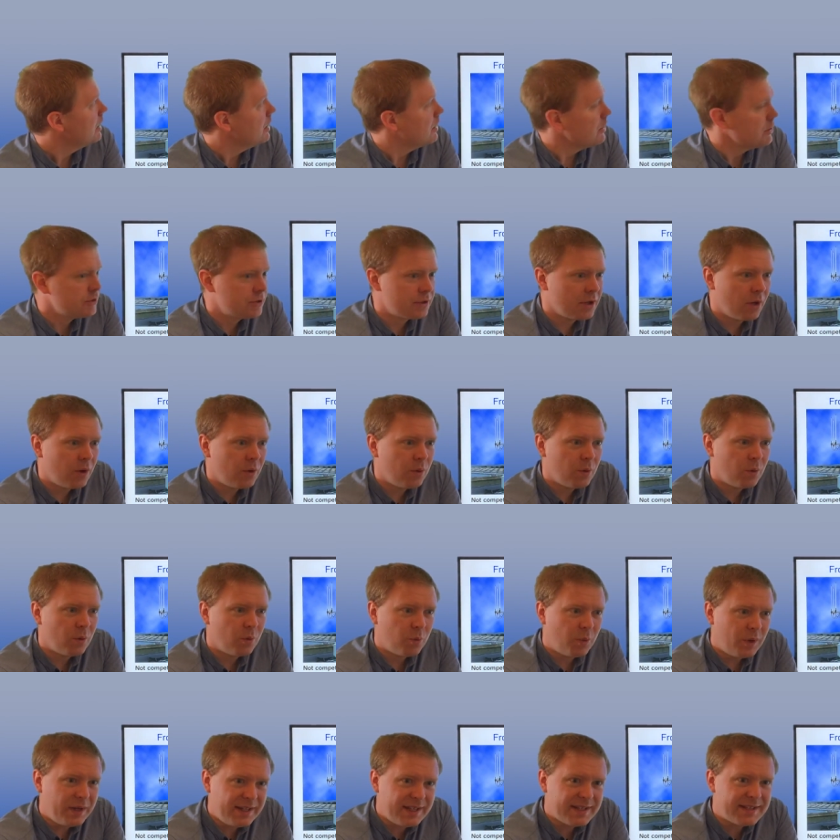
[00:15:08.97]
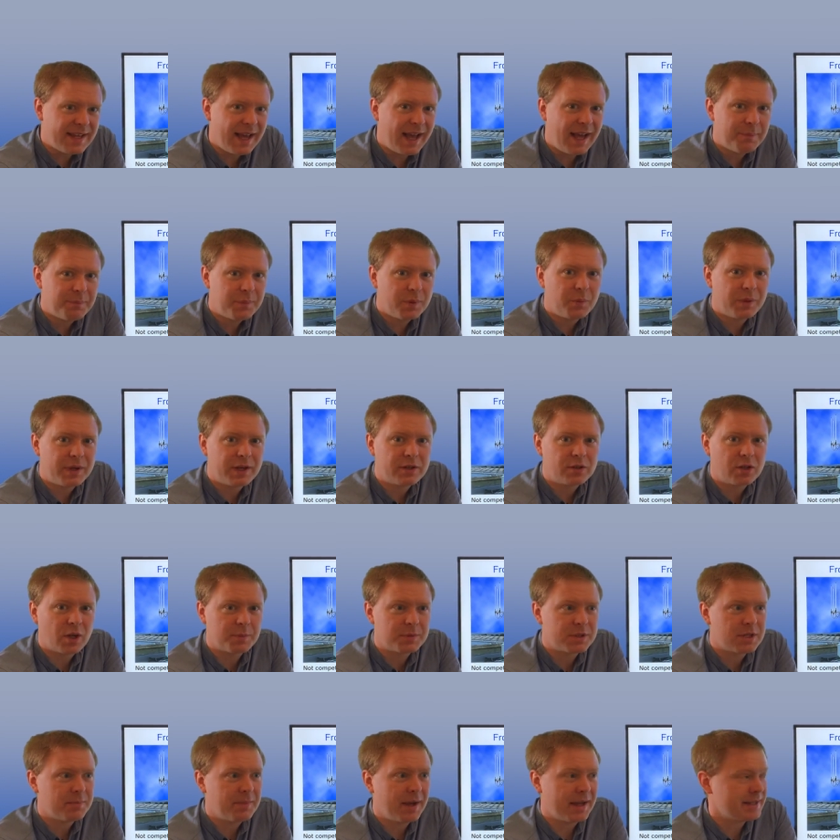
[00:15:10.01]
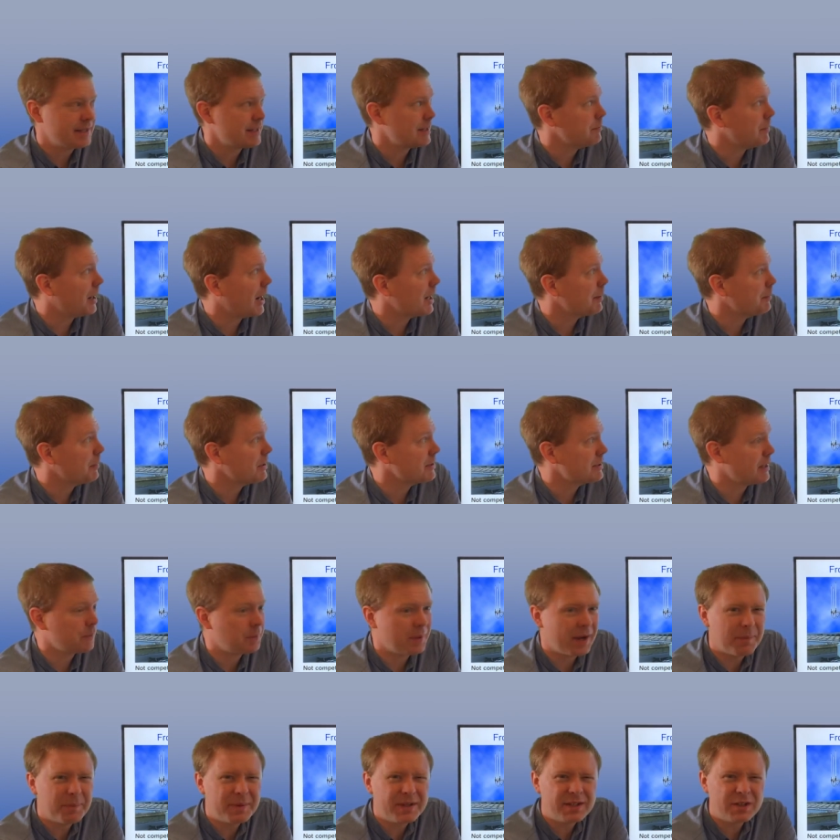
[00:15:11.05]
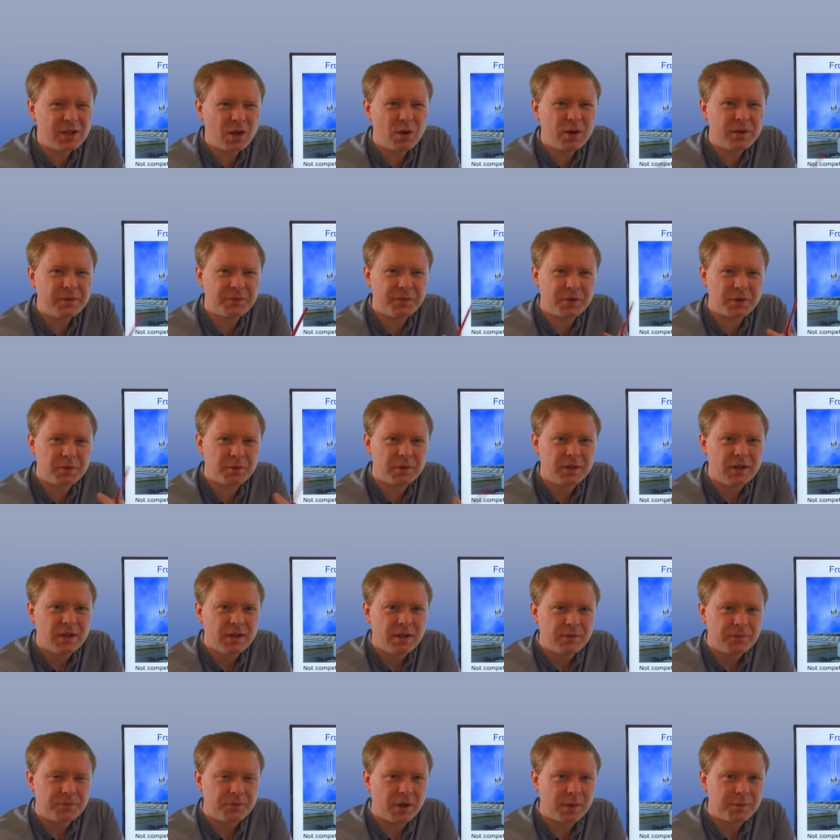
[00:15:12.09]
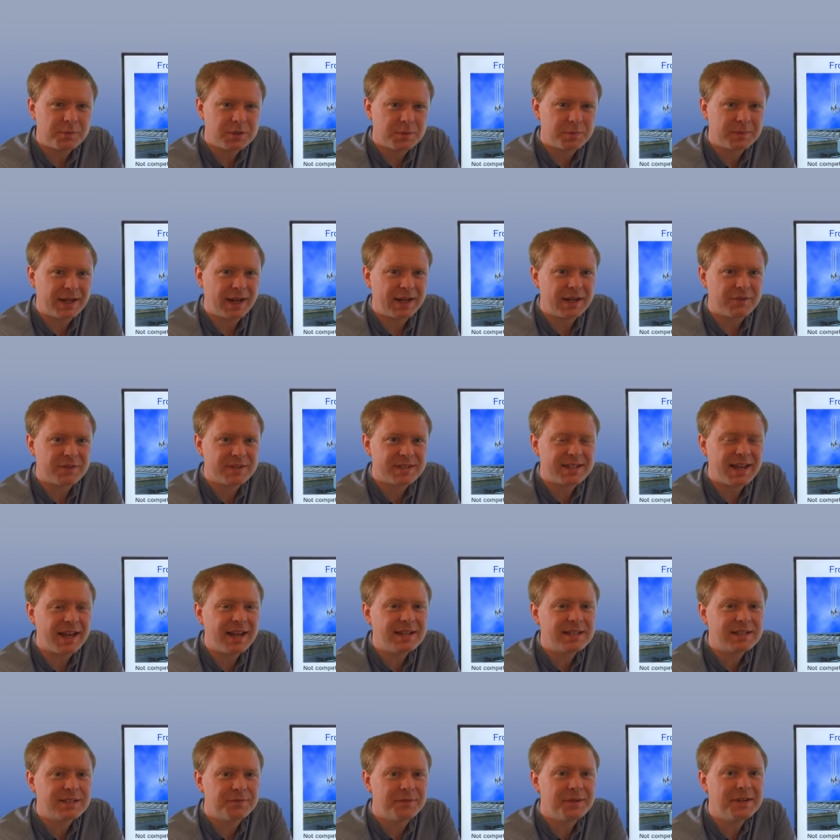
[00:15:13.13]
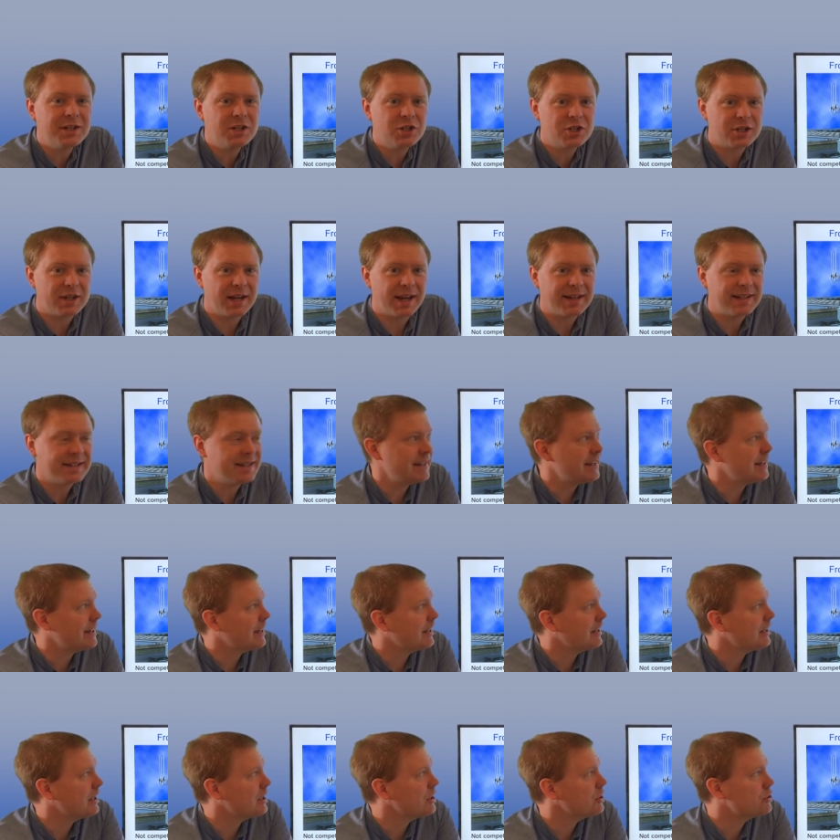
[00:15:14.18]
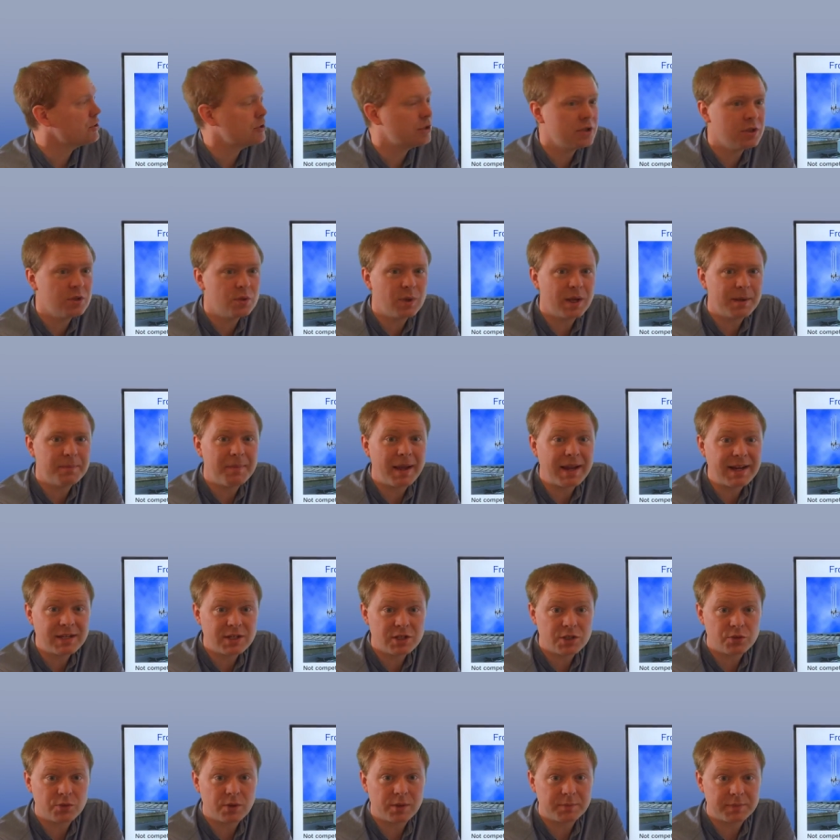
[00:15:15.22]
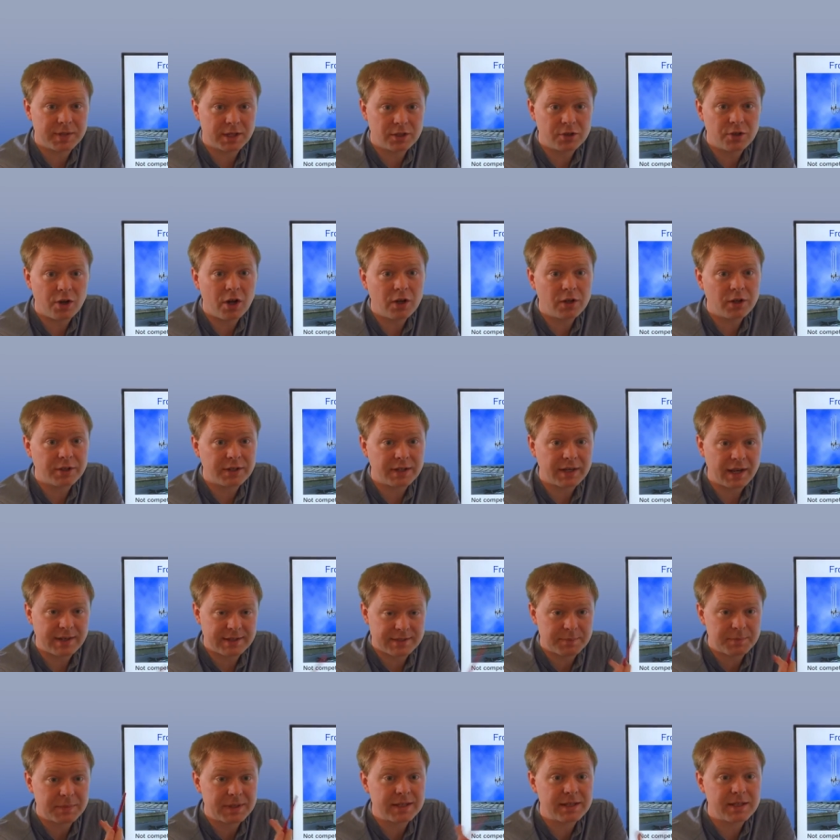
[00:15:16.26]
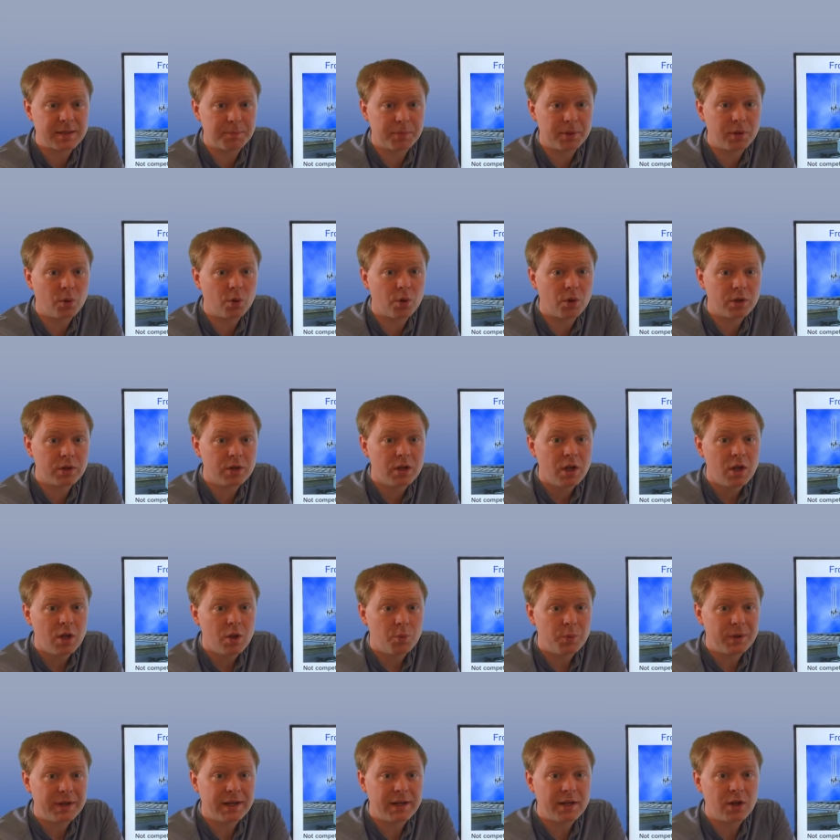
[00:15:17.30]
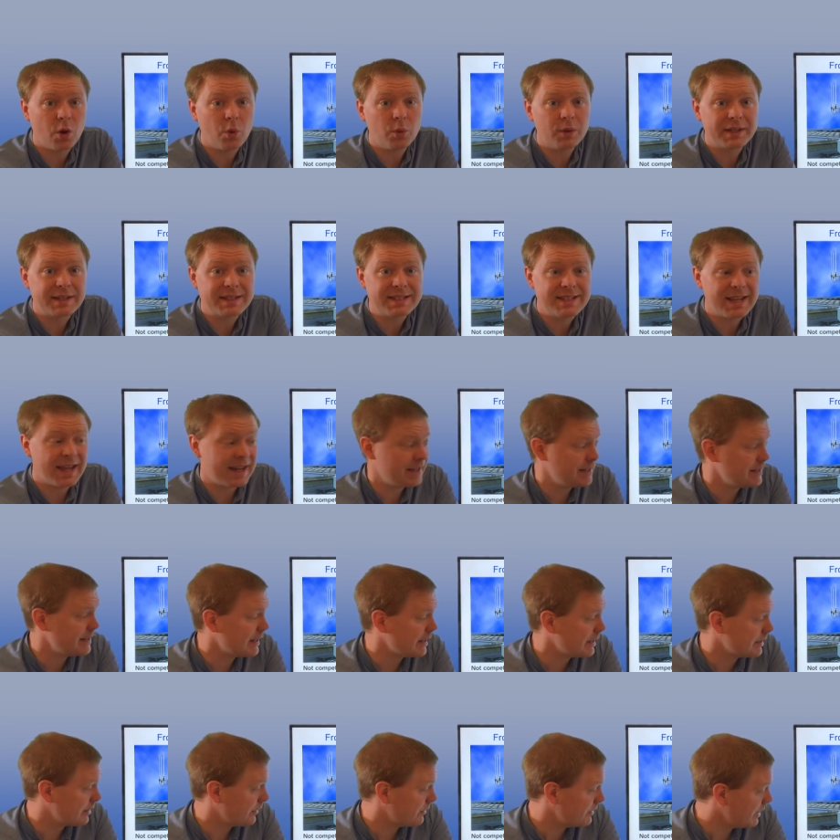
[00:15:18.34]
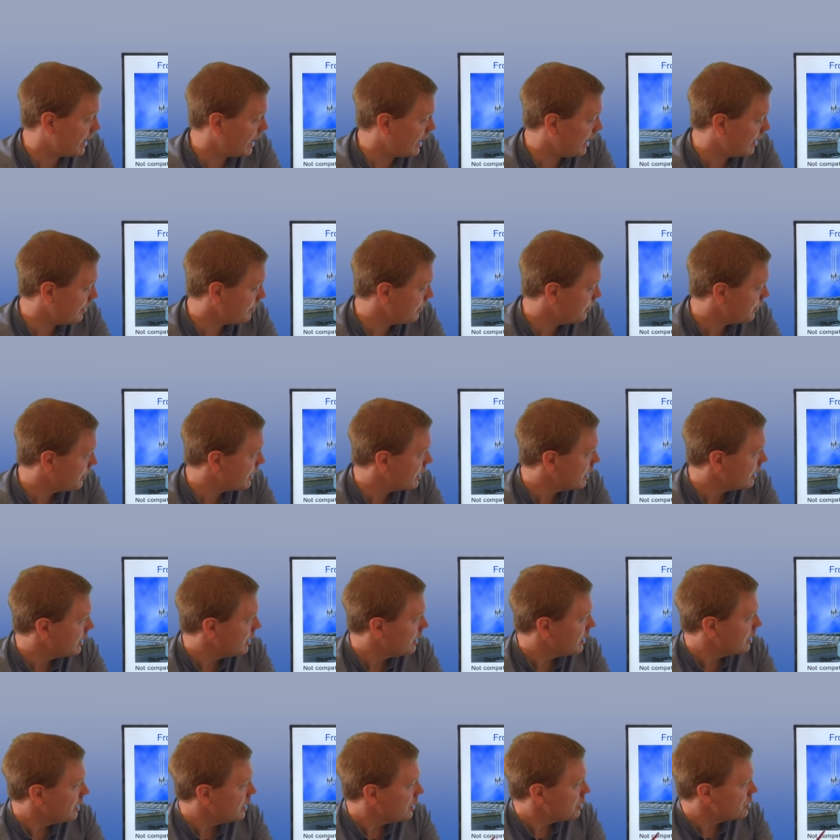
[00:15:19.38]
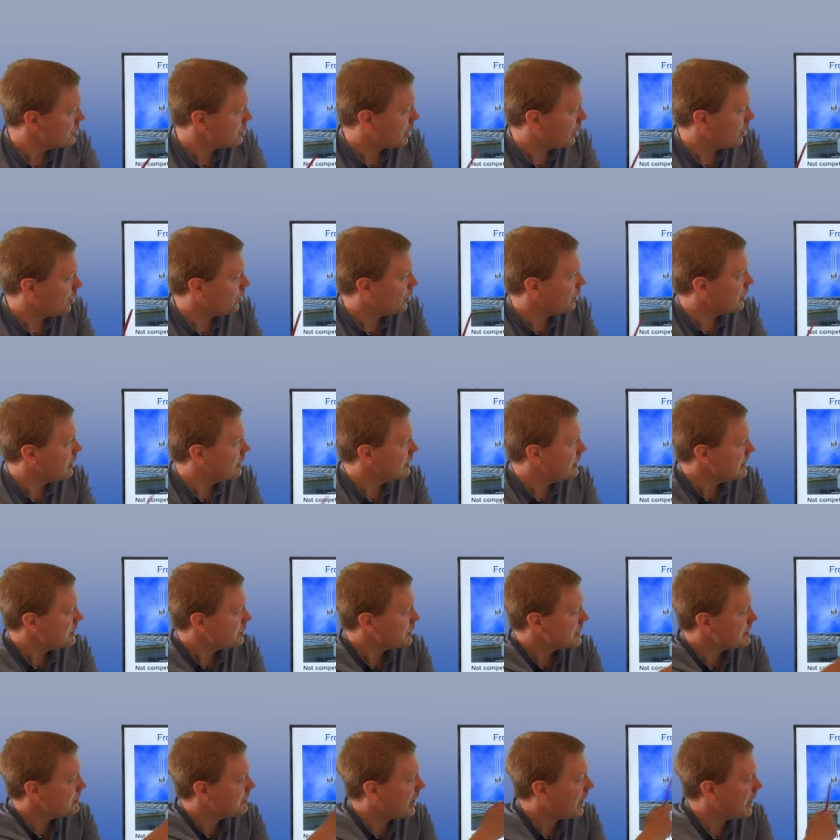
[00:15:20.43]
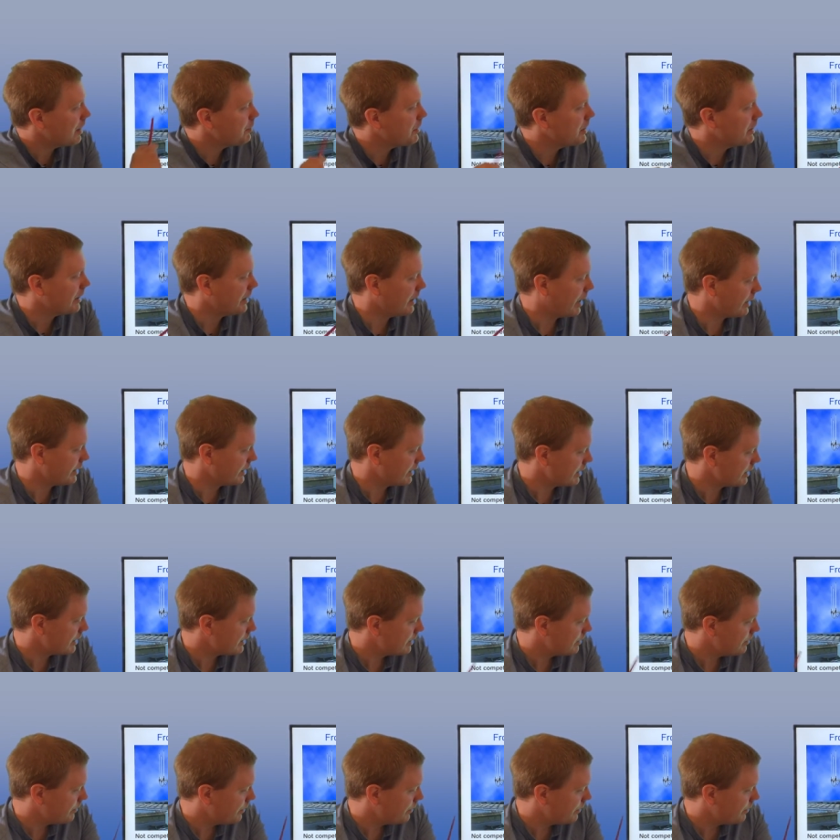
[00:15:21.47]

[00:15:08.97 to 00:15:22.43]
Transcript: So what has happened when it comes to massive MIMO is that we have been going from some kind of science fiction idea to a mainstream technology that's been deployed within only 10 years of time. So this was MIMO in the 90s.